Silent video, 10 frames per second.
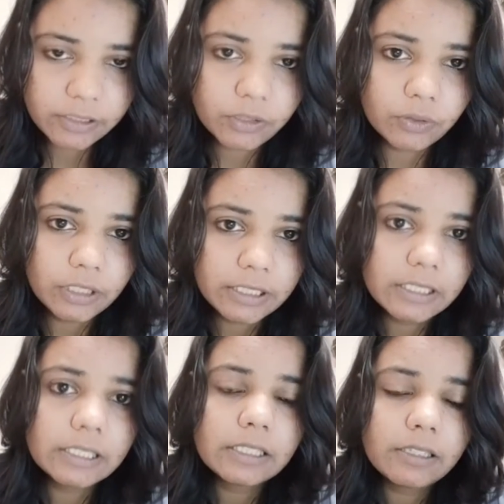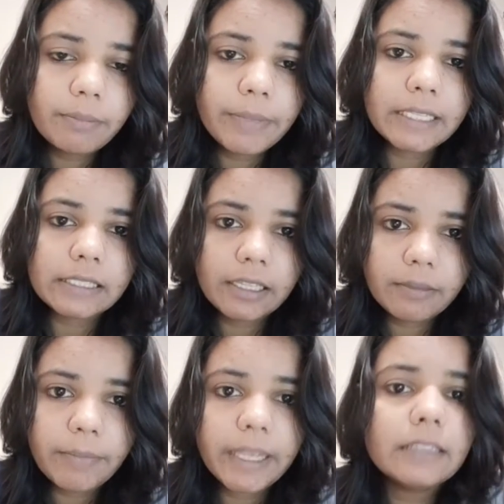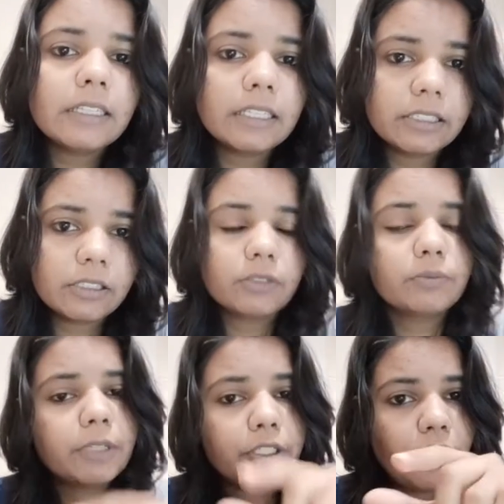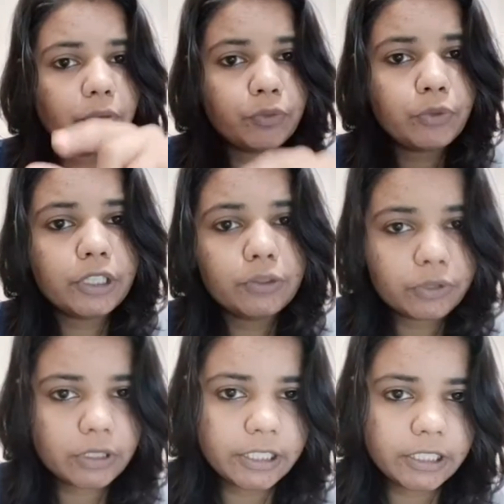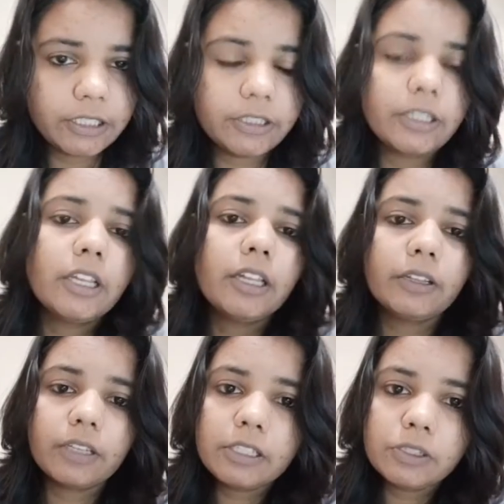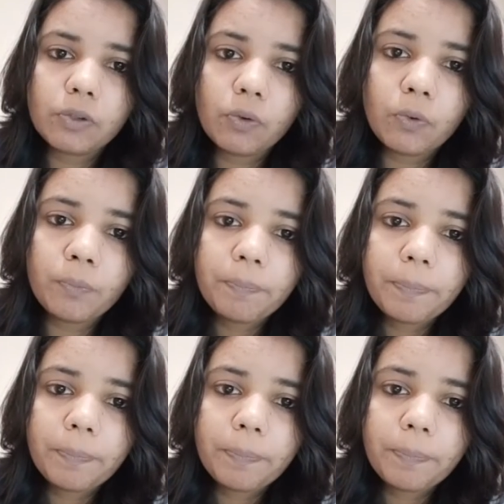So this is the basic main reason, but you have to illustrate it. Okay, so